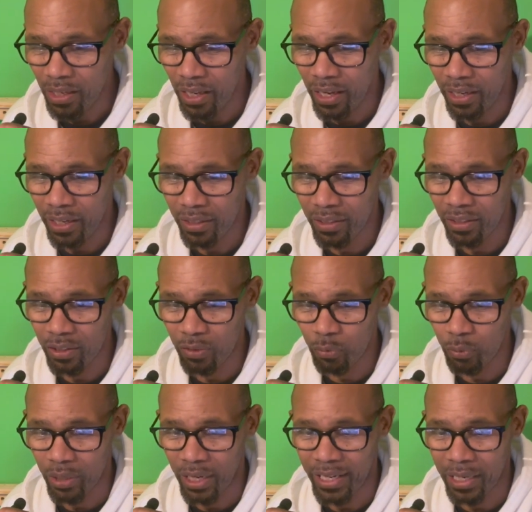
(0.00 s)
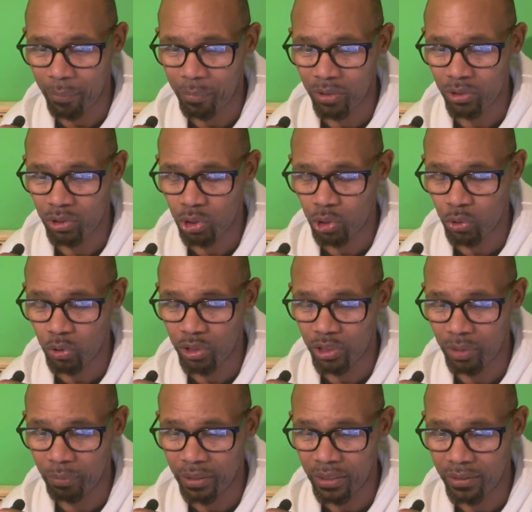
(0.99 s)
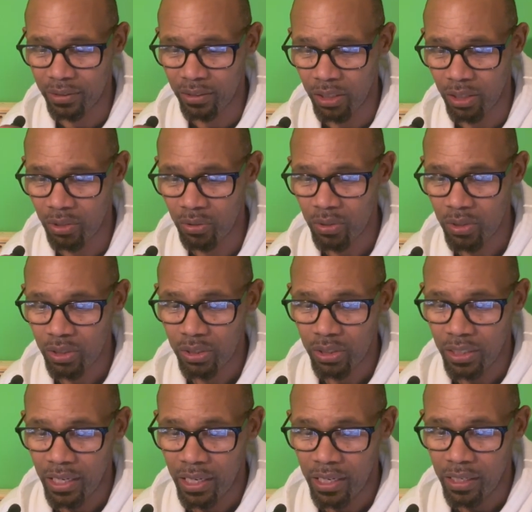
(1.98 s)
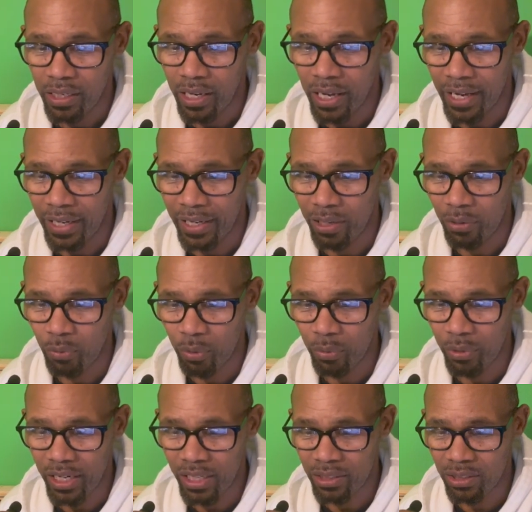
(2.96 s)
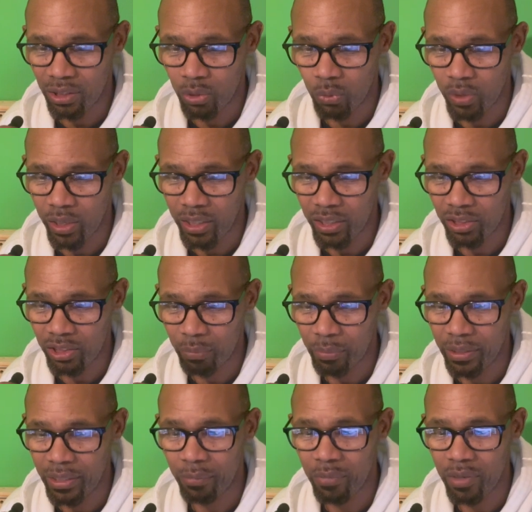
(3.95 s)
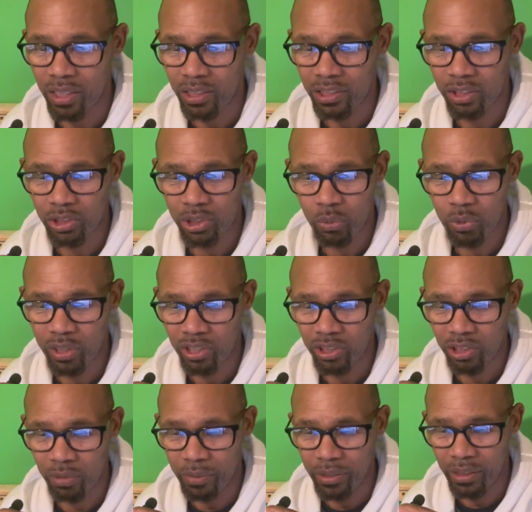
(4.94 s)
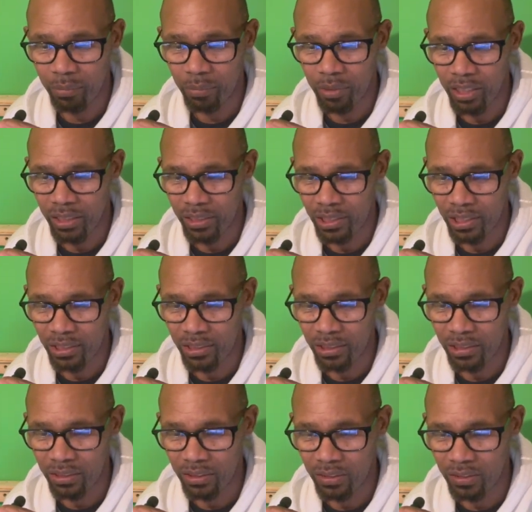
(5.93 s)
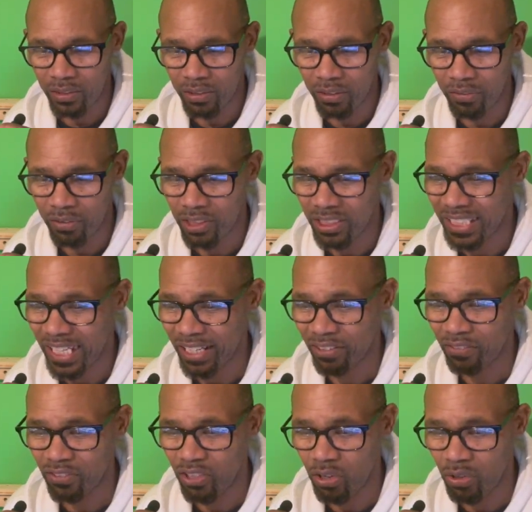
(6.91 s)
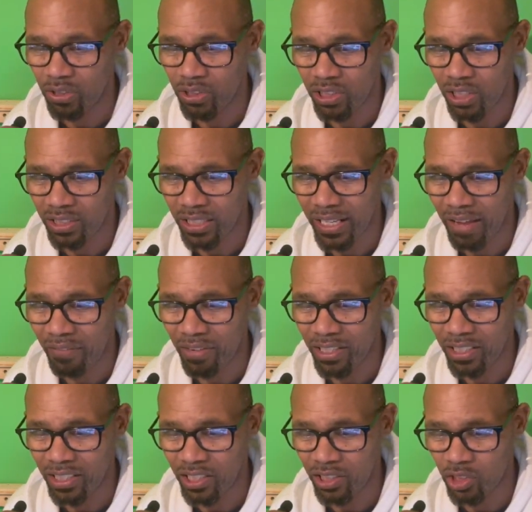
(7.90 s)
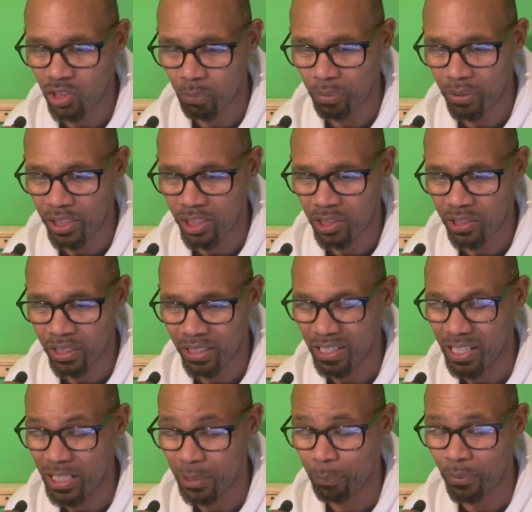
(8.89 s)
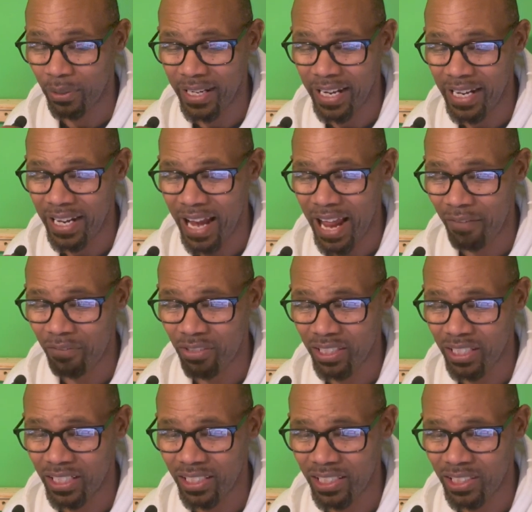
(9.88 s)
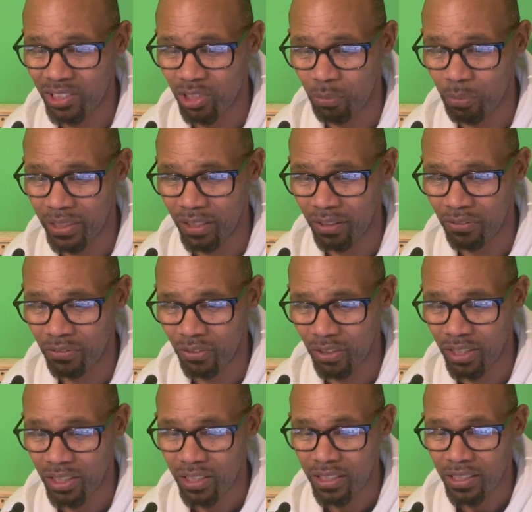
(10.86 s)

and we were like about 200 meters to go. And then when we get to the 100-meter mark, there's the 100-meter mark. It's like Jonas doesn't have anything to sprint. He's put in everything just to be out front,